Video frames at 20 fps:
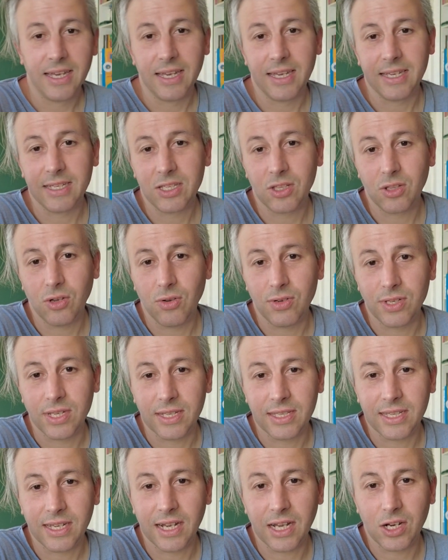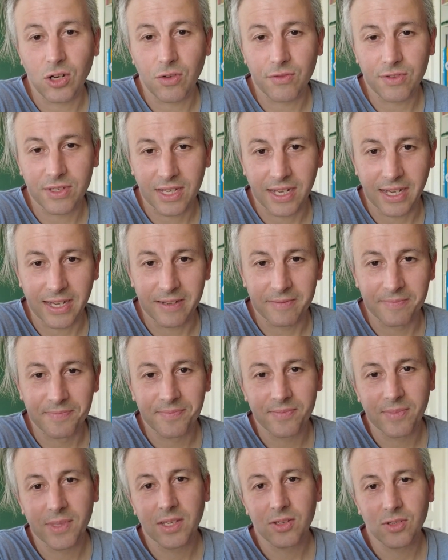Estonia, Tikhanovskaya,
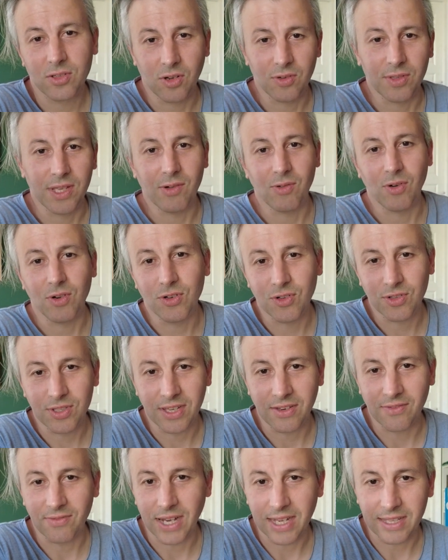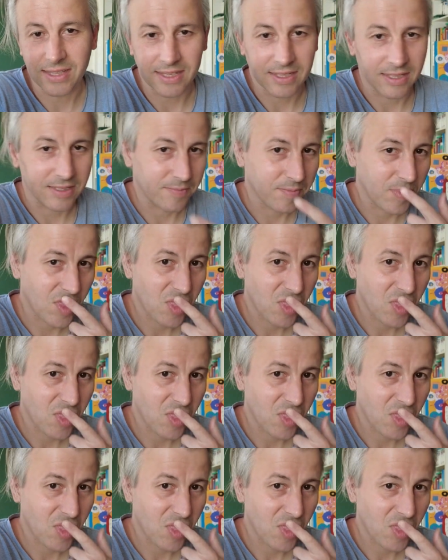so they were not invited.